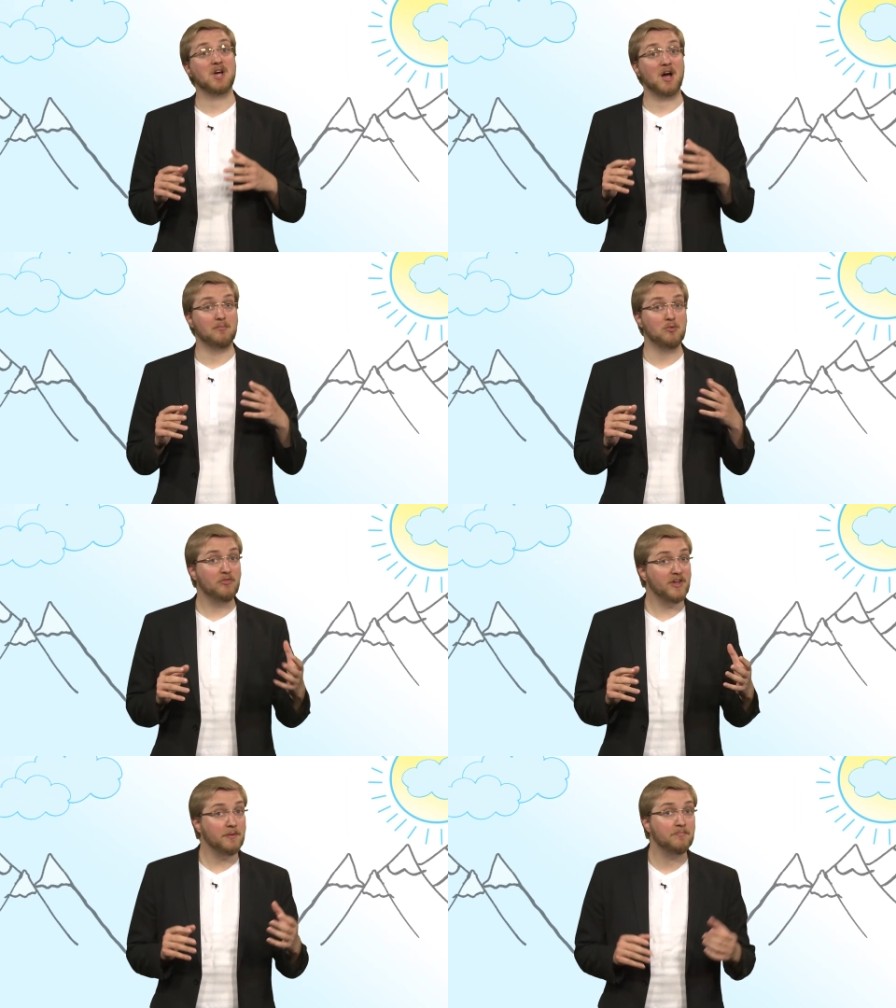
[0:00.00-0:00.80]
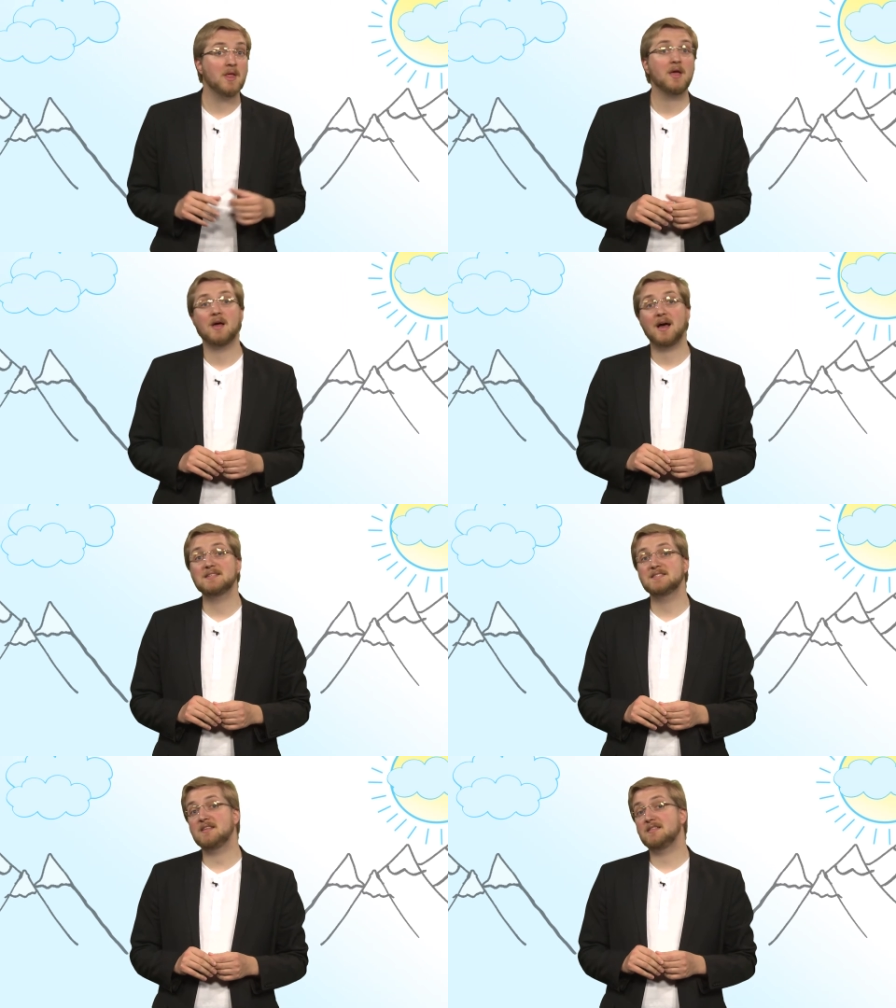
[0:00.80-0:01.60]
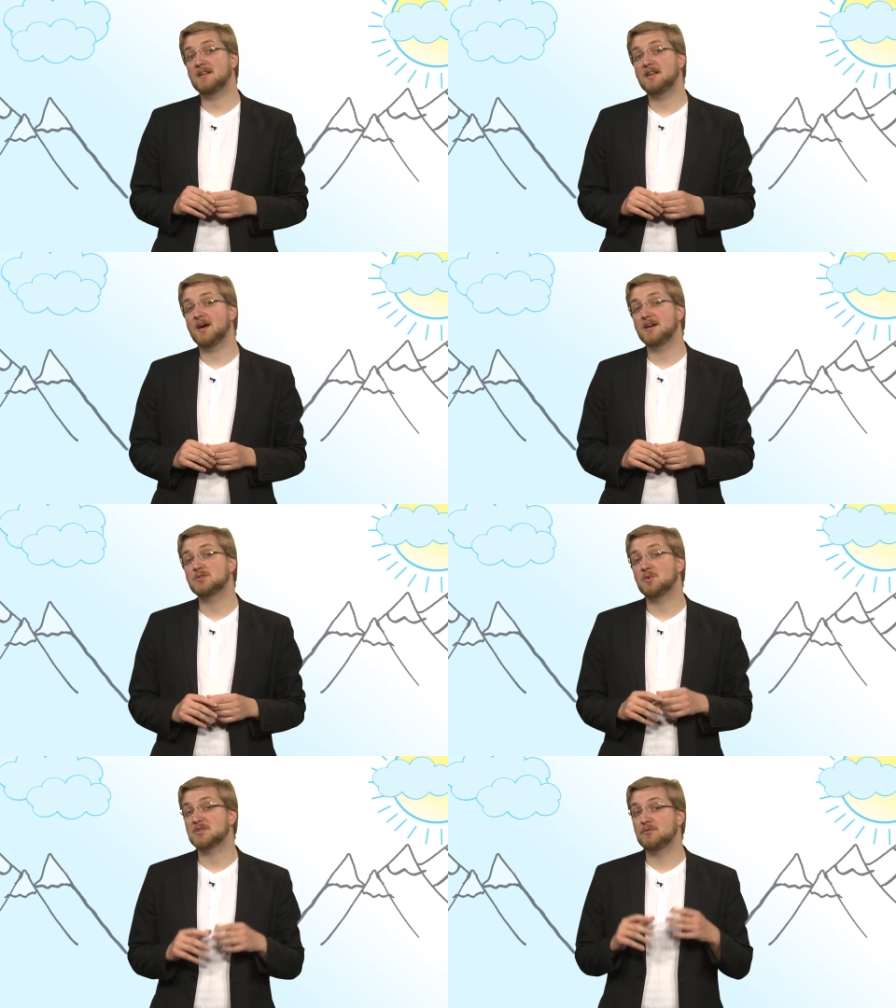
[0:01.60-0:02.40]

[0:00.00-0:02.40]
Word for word: are moving, I said that the ice was